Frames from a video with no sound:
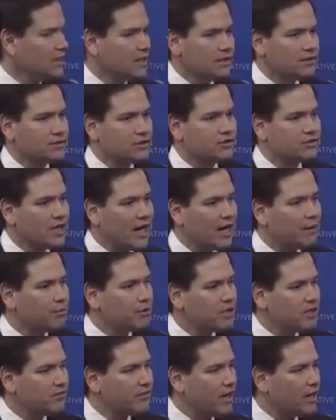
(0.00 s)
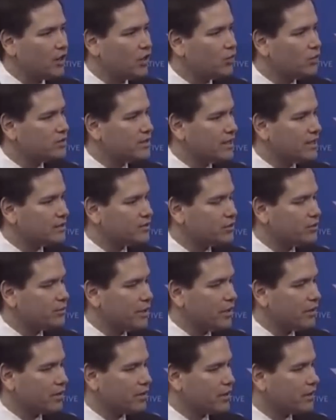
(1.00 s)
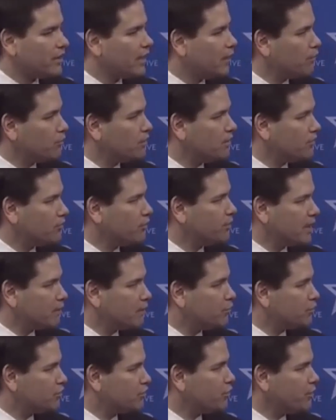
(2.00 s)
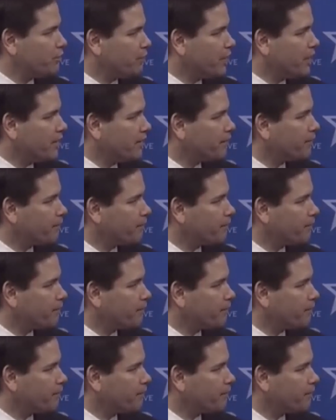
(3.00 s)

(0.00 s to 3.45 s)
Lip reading: is because I believe I owe a debt to America I will never be able to repay.